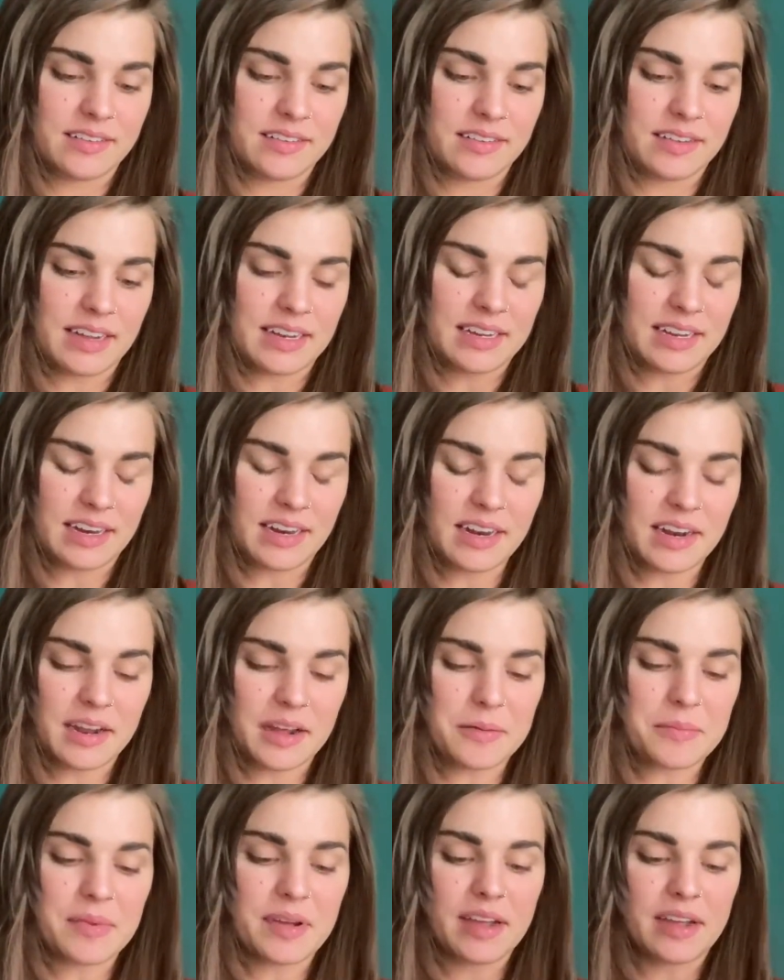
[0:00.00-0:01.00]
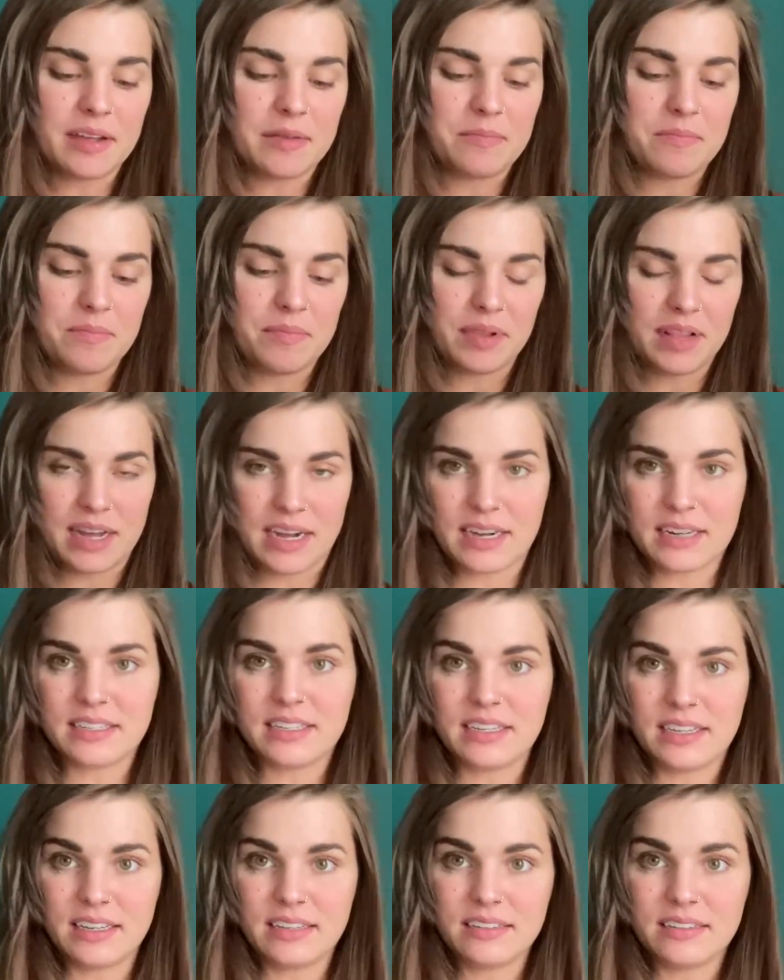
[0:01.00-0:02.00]
I knitted up, I blocked
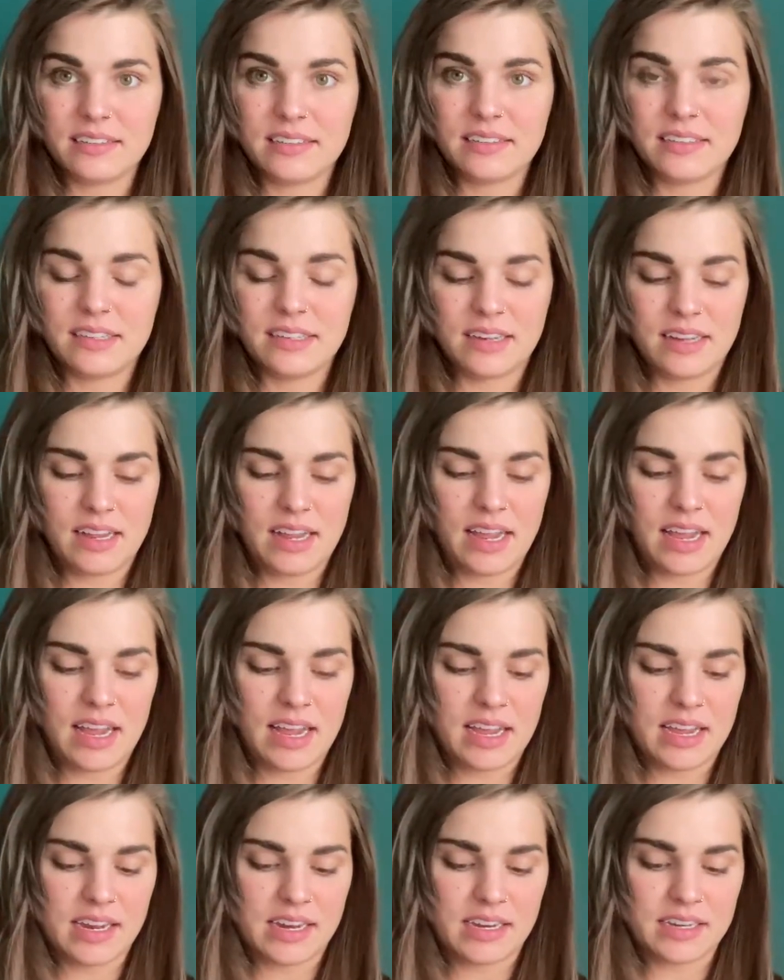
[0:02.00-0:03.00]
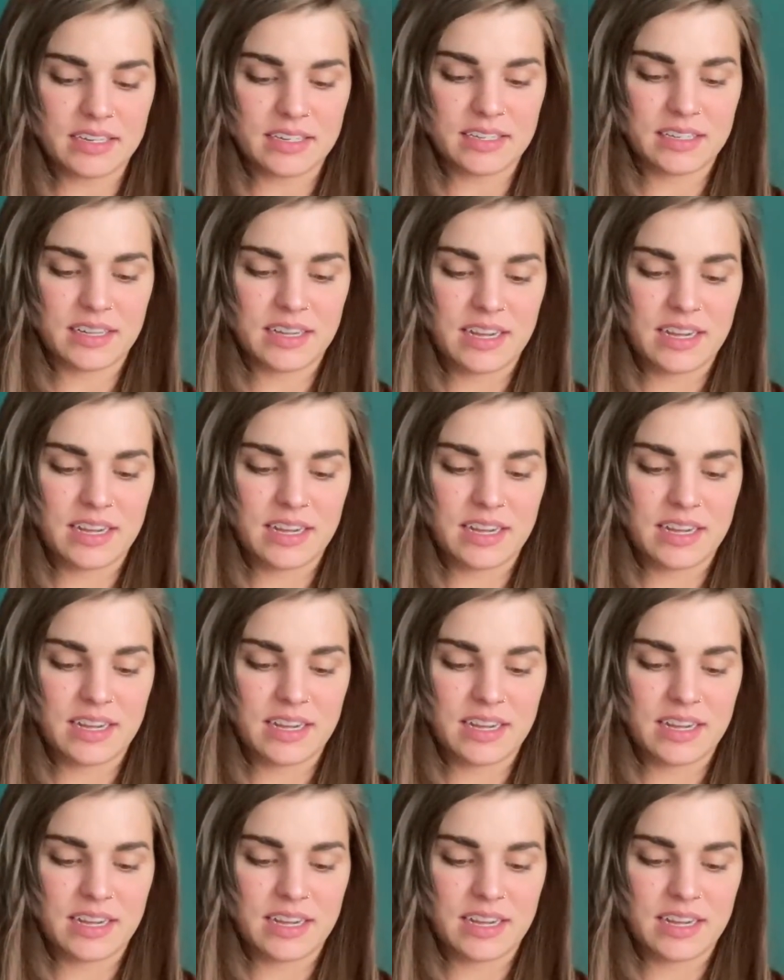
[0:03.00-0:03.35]
it, and